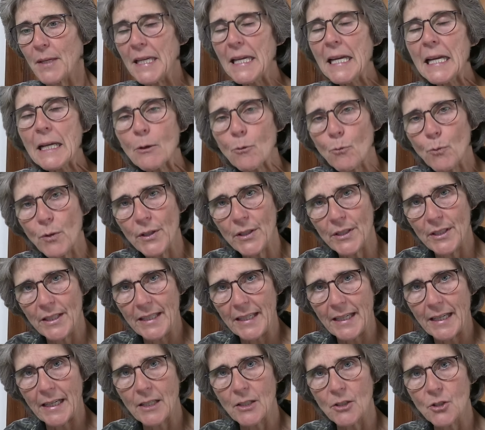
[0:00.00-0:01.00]
being
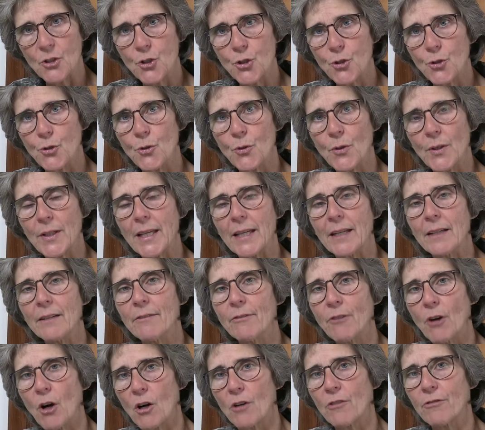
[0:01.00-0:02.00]
willing to
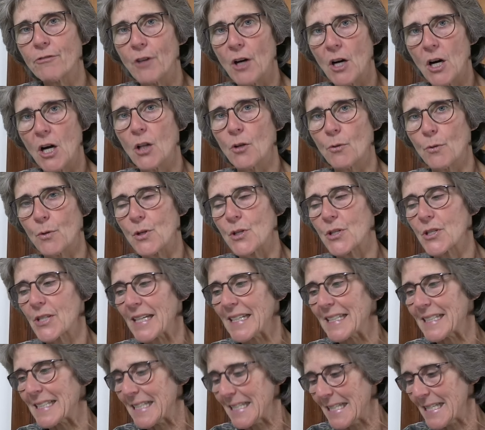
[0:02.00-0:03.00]
give our
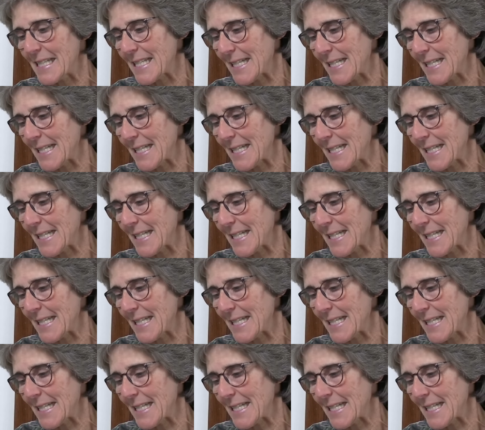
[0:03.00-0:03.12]
followers a